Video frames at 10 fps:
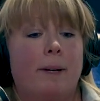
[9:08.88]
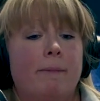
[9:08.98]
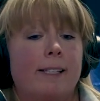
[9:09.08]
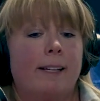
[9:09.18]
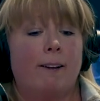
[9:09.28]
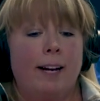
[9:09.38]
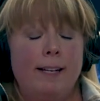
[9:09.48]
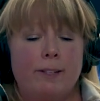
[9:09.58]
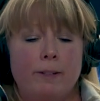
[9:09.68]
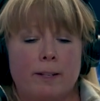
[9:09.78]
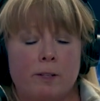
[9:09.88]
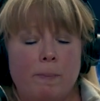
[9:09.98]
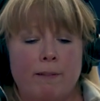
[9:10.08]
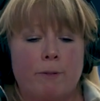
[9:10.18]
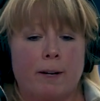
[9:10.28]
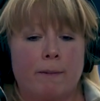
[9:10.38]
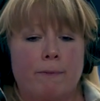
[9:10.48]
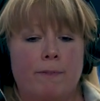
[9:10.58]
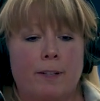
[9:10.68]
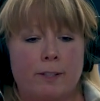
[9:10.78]
So I had 2 years paid for
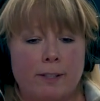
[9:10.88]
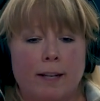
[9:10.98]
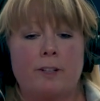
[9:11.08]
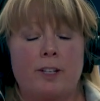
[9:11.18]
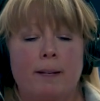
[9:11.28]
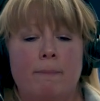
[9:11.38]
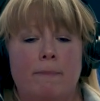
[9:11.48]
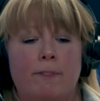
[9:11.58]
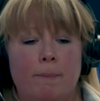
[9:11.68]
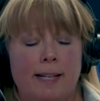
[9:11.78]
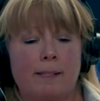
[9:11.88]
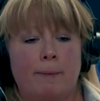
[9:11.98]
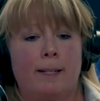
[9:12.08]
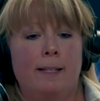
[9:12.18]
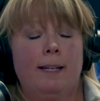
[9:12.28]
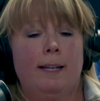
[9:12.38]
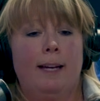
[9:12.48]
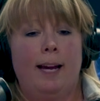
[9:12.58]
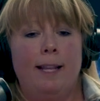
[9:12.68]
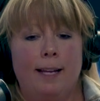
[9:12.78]
scholarship for basketball.
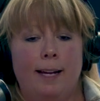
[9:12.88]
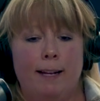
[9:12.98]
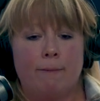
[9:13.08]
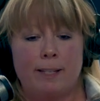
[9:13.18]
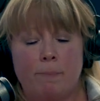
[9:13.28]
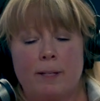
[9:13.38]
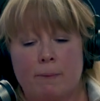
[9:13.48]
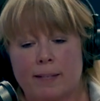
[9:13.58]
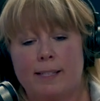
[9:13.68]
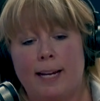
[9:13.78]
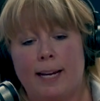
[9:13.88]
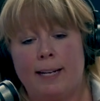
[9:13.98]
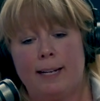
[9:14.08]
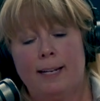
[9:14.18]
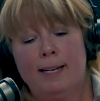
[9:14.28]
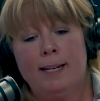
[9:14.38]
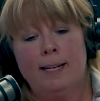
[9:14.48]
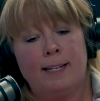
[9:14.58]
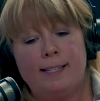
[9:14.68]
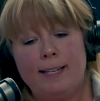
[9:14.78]
And then went to Pittsburgh State.
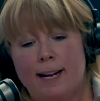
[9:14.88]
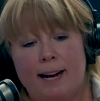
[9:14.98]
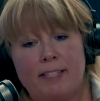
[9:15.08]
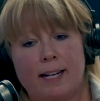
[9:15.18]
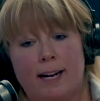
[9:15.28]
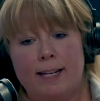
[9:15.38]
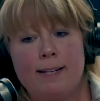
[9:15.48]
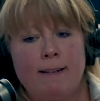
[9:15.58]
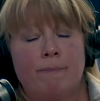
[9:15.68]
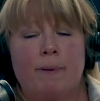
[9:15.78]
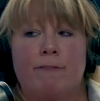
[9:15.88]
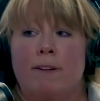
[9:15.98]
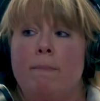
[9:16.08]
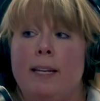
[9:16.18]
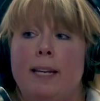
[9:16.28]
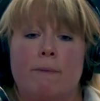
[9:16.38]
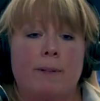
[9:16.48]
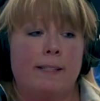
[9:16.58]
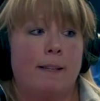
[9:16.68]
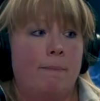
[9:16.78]
Didn't have a ton, but for me, it
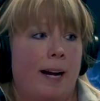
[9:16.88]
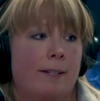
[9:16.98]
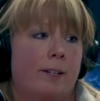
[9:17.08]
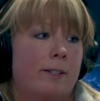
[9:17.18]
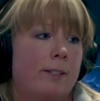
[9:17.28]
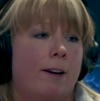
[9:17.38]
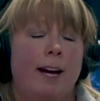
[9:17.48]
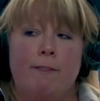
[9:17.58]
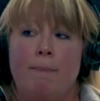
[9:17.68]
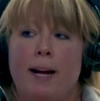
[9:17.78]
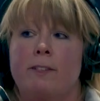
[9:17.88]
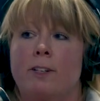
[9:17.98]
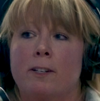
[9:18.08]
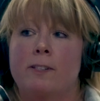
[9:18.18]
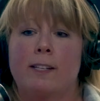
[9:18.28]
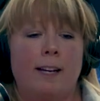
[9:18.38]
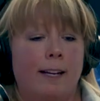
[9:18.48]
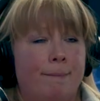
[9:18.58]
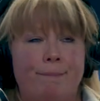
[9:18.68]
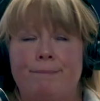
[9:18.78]
was the master's. So I have a master's
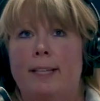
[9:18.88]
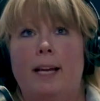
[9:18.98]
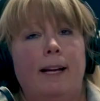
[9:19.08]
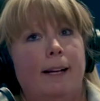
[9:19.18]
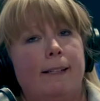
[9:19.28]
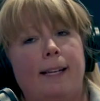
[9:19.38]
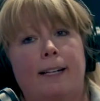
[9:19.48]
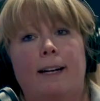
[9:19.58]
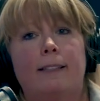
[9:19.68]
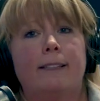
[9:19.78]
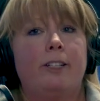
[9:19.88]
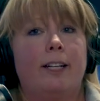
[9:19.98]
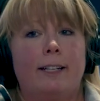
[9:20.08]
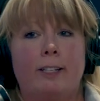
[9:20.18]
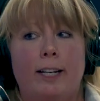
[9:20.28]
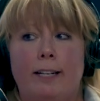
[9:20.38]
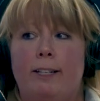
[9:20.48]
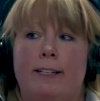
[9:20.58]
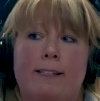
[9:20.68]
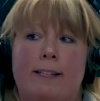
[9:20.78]
in technology and
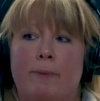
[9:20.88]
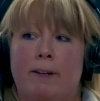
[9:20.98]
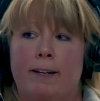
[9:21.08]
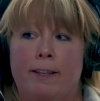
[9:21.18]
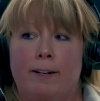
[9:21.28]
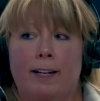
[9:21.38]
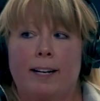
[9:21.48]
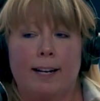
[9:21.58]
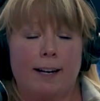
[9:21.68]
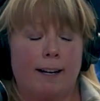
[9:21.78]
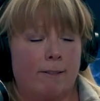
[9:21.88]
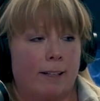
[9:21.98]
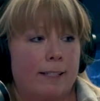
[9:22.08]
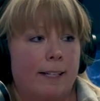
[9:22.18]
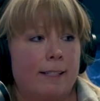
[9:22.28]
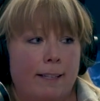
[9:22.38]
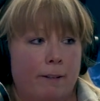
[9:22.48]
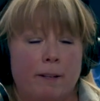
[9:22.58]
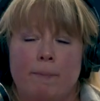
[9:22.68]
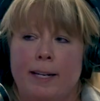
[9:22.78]
education, something or other that I kind of got rooked into
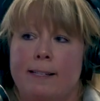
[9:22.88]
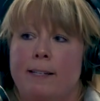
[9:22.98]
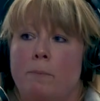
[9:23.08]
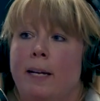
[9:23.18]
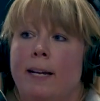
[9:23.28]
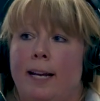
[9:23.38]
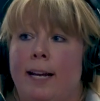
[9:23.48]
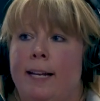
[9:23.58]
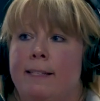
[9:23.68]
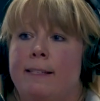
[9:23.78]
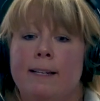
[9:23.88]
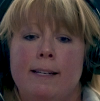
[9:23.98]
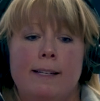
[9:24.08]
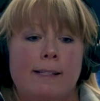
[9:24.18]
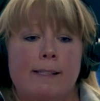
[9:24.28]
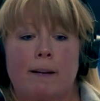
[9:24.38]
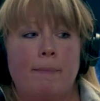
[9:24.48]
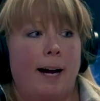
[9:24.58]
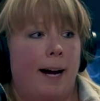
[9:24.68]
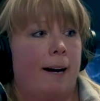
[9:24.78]
with my ex-husband. And
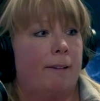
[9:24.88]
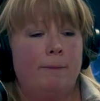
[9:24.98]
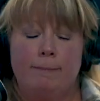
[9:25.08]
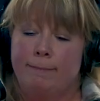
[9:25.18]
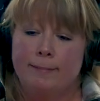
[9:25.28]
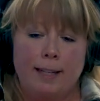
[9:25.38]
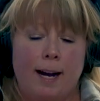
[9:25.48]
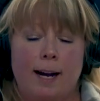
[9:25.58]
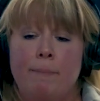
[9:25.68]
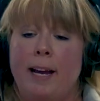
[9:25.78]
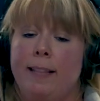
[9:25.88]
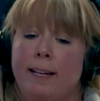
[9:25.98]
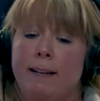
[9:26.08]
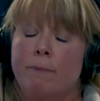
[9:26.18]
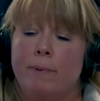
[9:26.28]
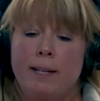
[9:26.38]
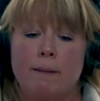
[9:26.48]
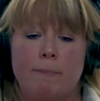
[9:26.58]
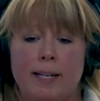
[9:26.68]
somehow, and then one of the biggest things